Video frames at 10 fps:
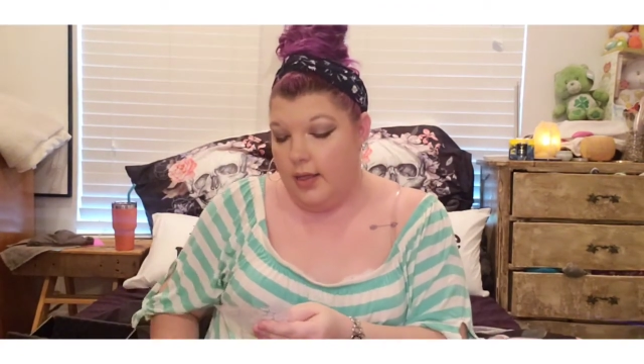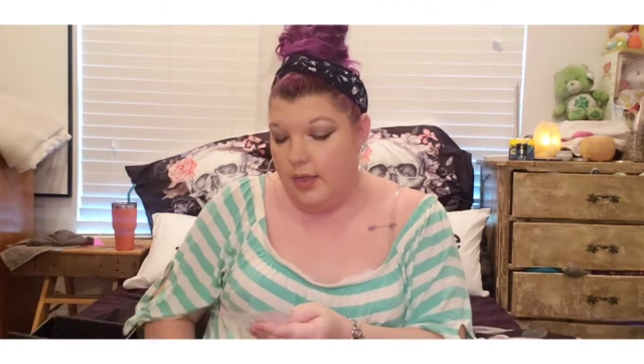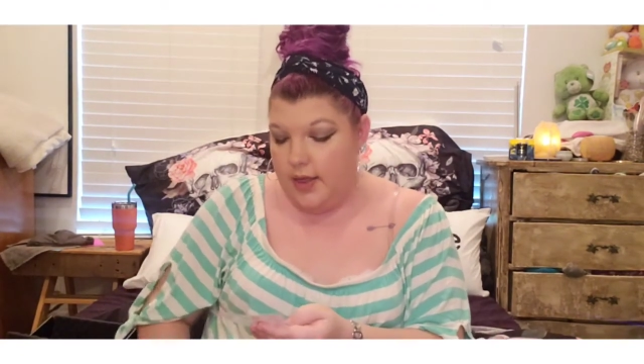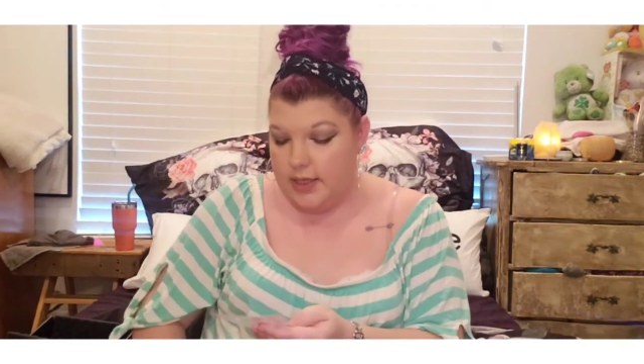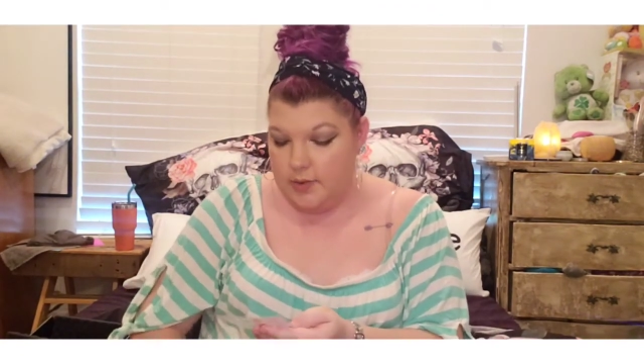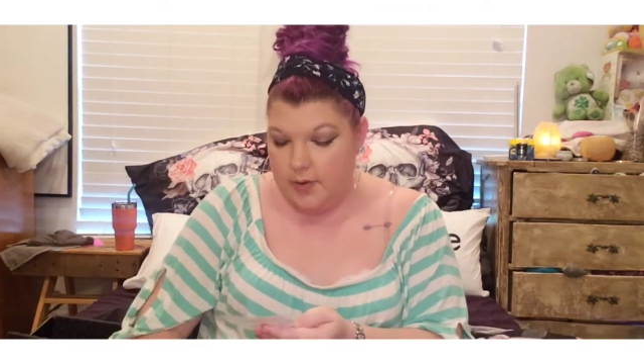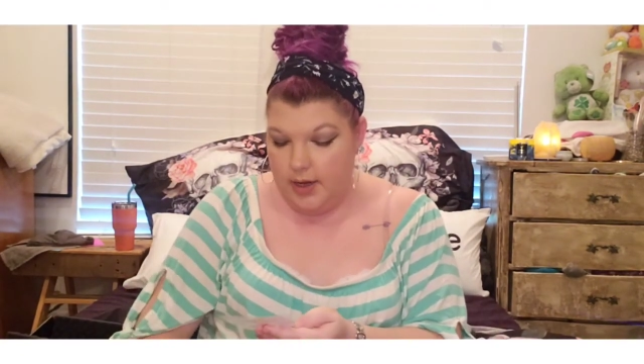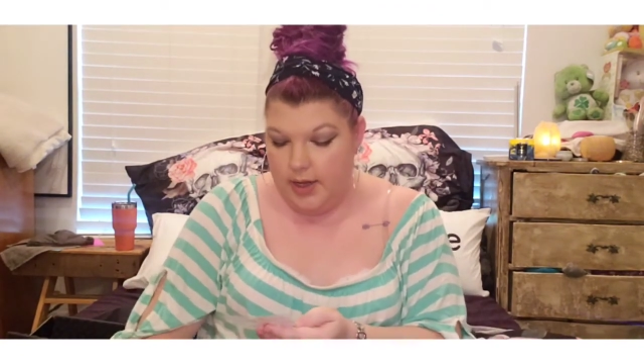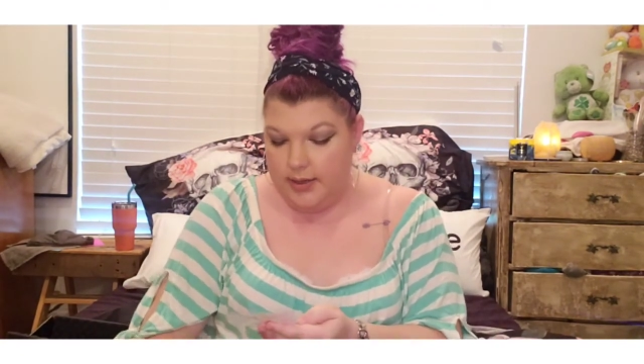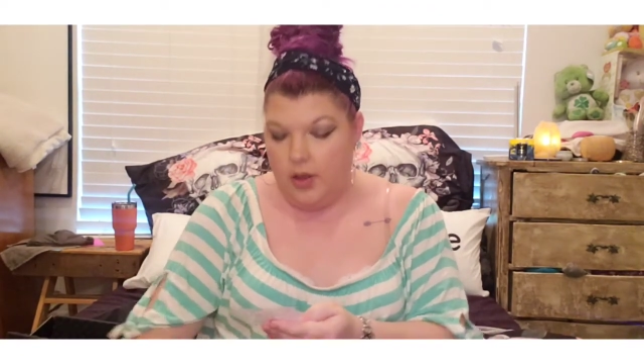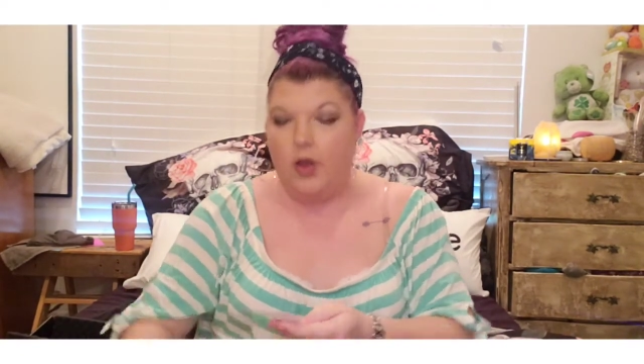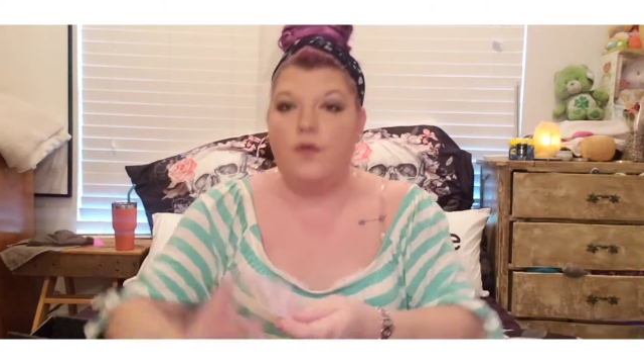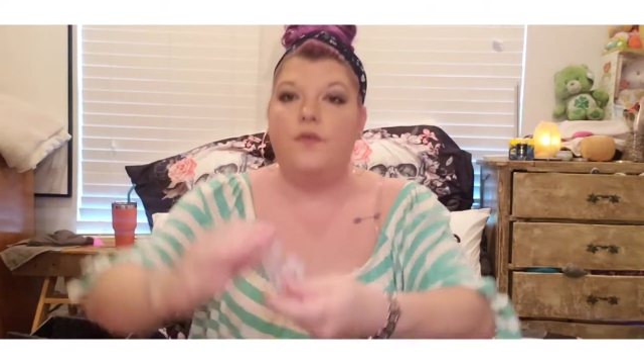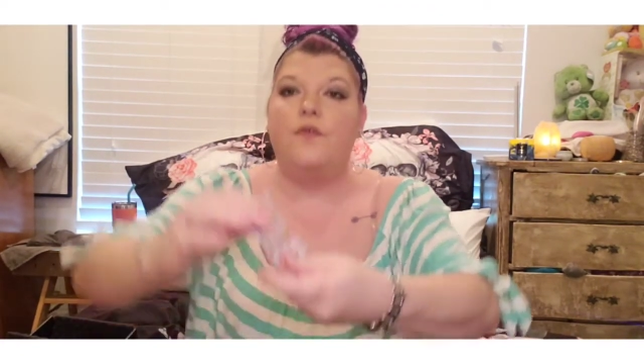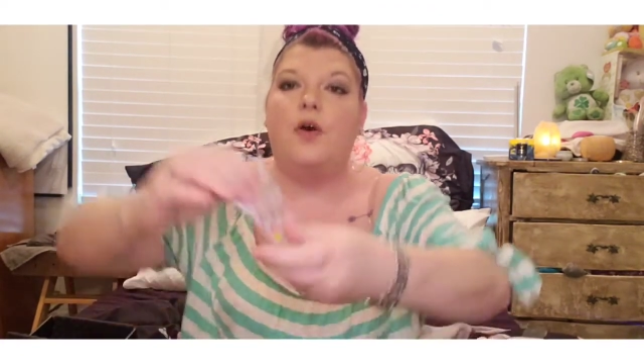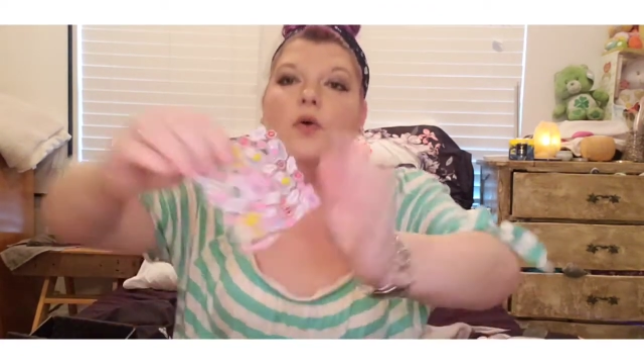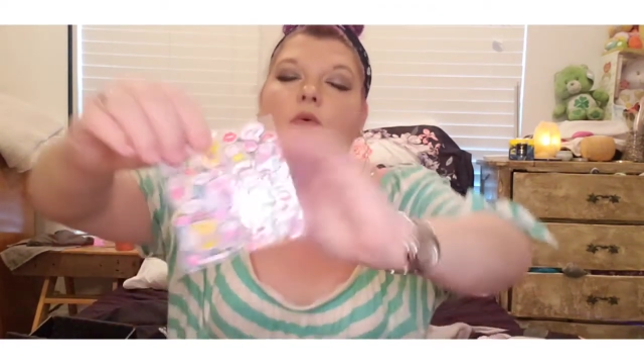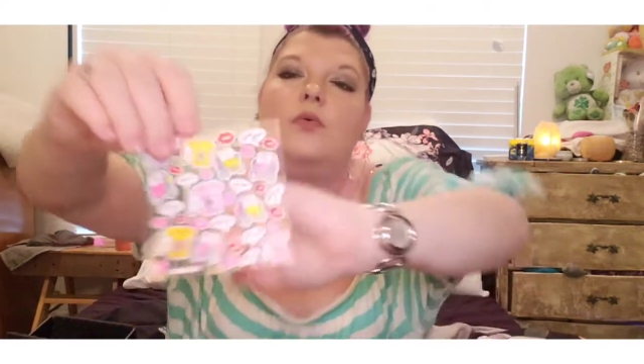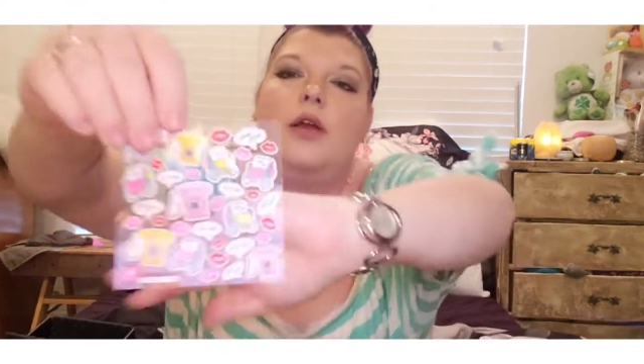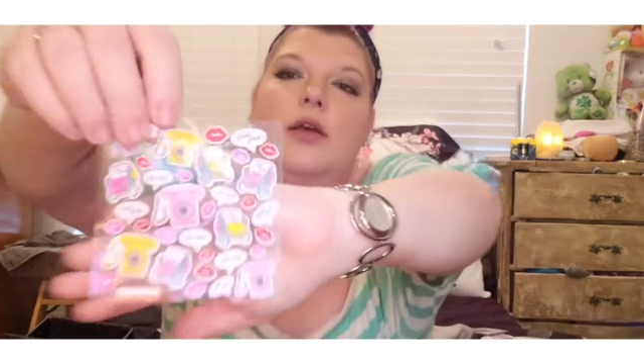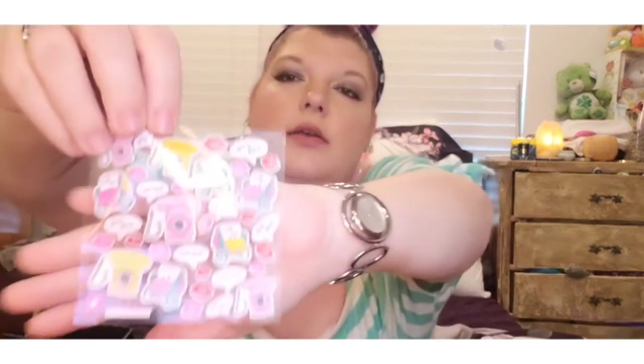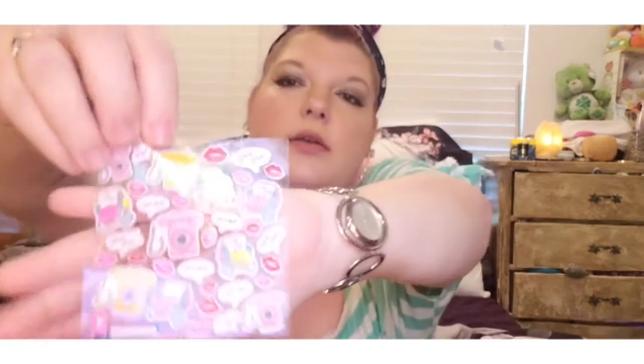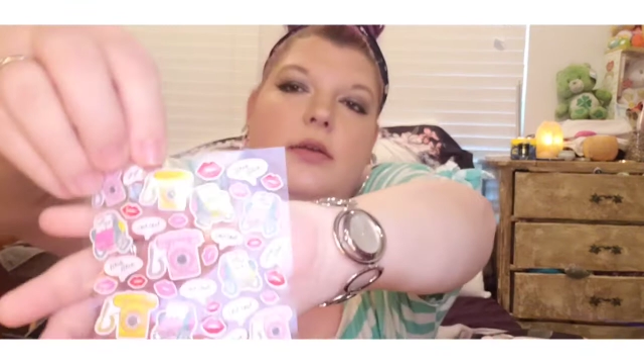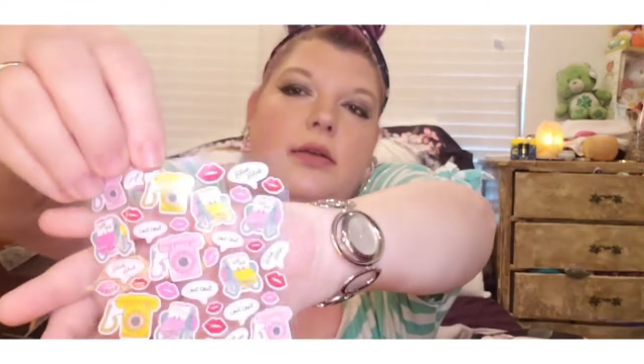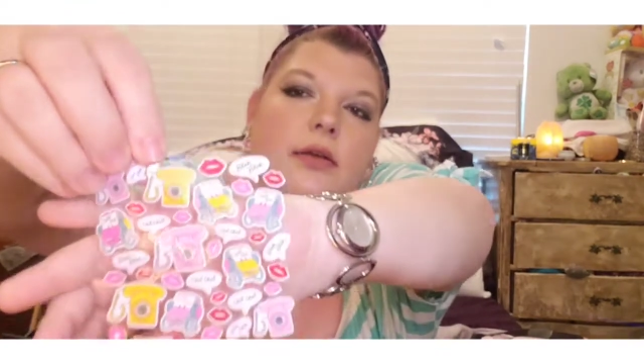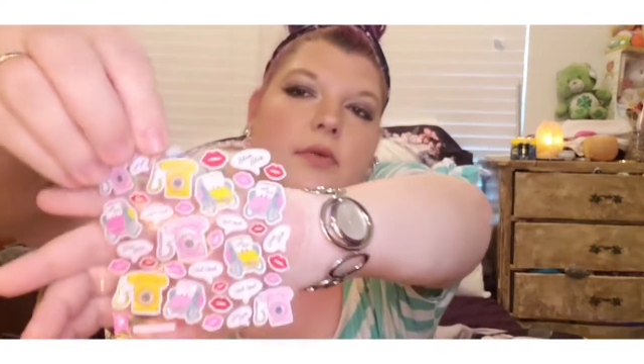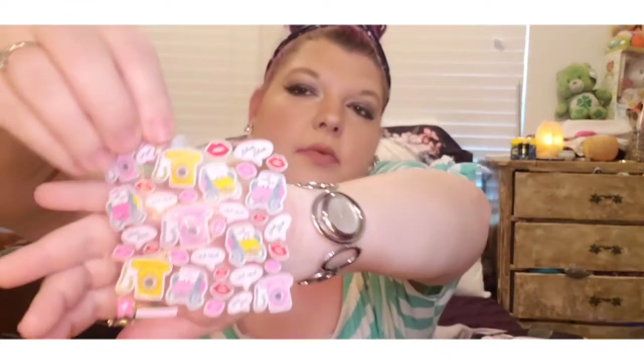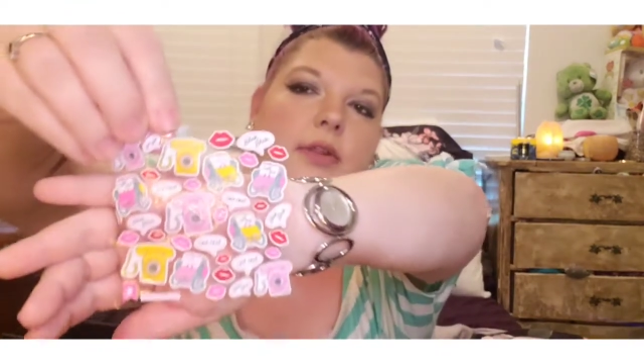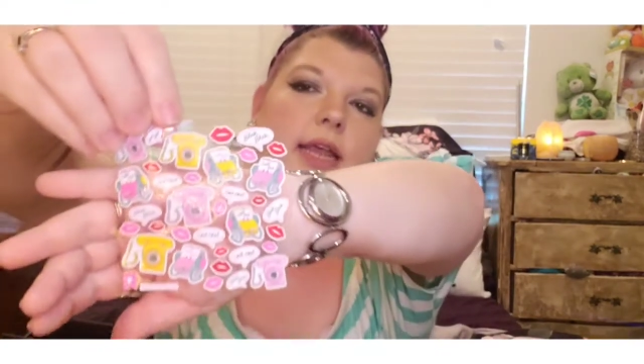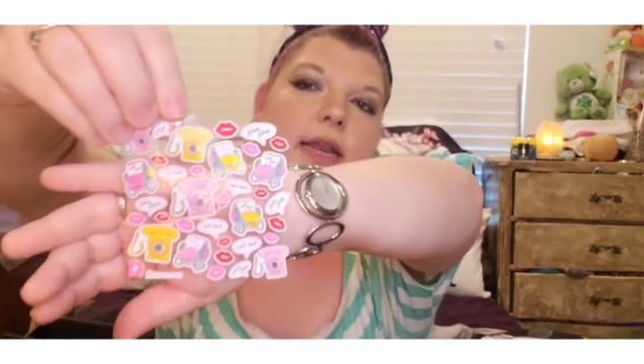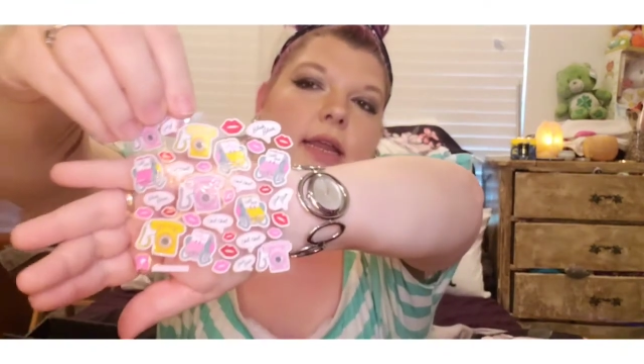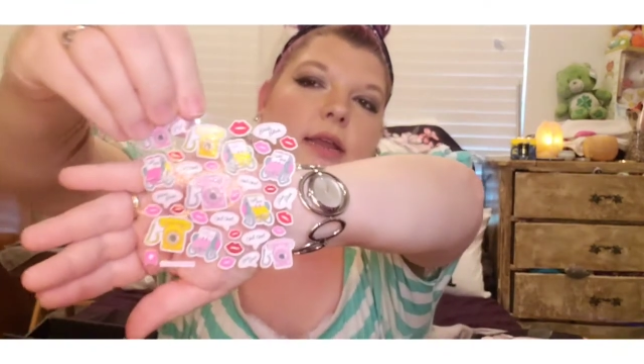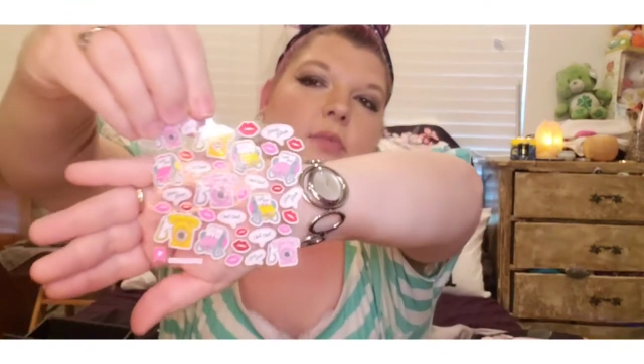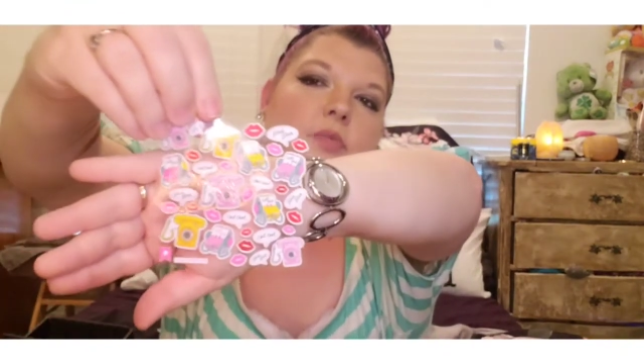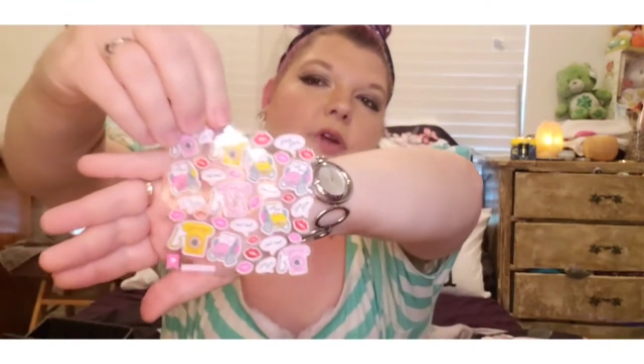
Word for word: This one is all phone related.